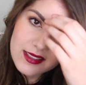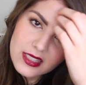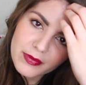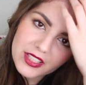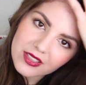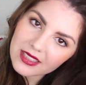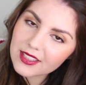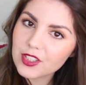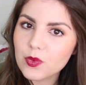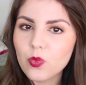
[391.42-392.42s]
is a special
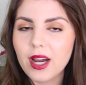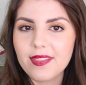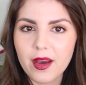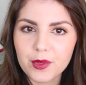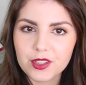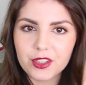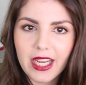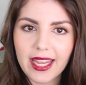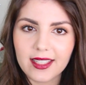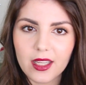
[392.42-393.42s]
edition one that was
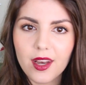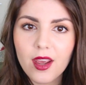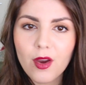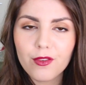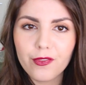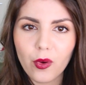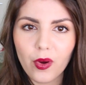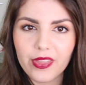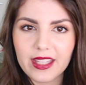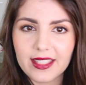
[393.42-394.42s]
created
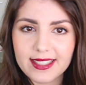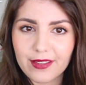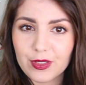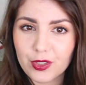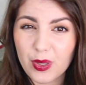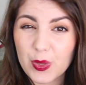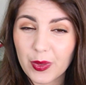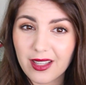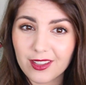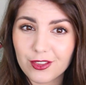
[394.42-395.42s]
for the David Jones
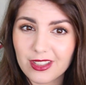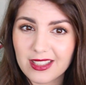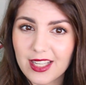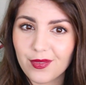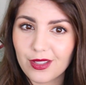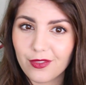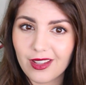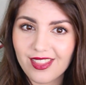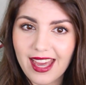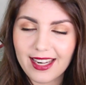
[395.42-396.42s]

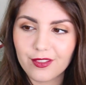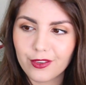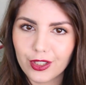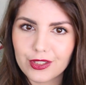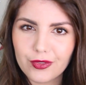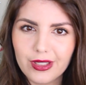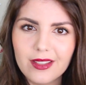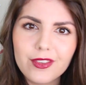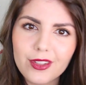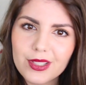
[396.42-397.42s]
175th anniversary.
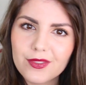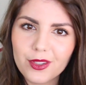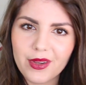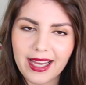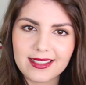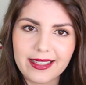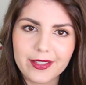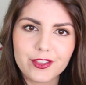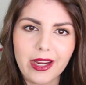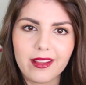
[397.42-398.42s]
And for those of you outside
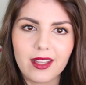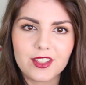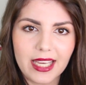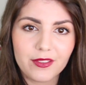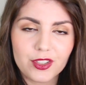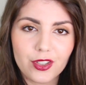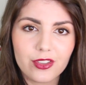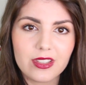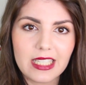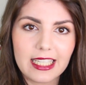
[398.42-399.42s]
Australia, David
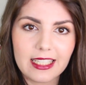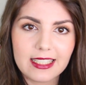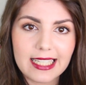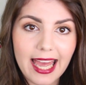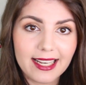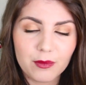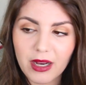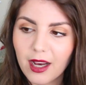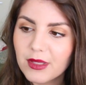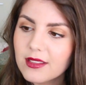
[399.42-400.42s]
Jones is a
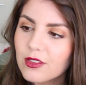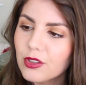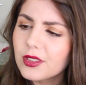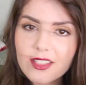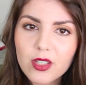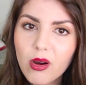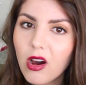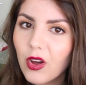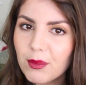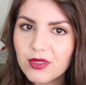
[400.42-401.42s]
department store. So a
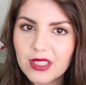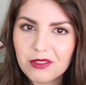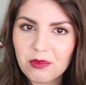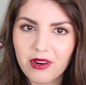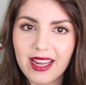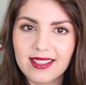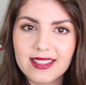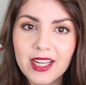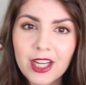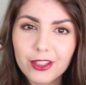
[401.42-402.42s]
whole heap of different brands
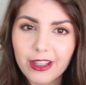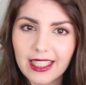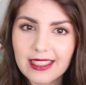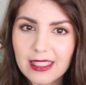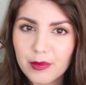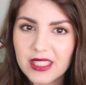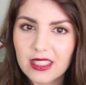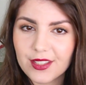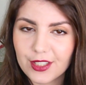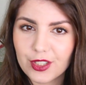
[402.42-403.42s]
created
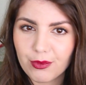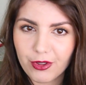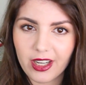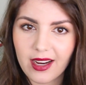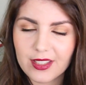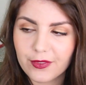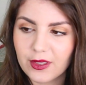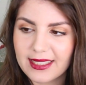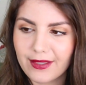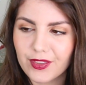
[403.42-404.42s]
limited edition products
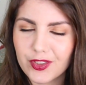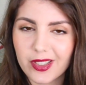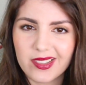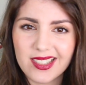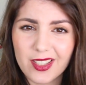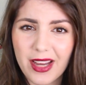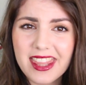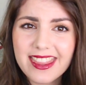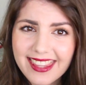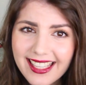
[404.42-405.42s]
for David Jones. So I
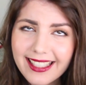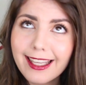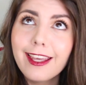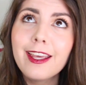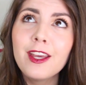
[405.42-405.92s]
think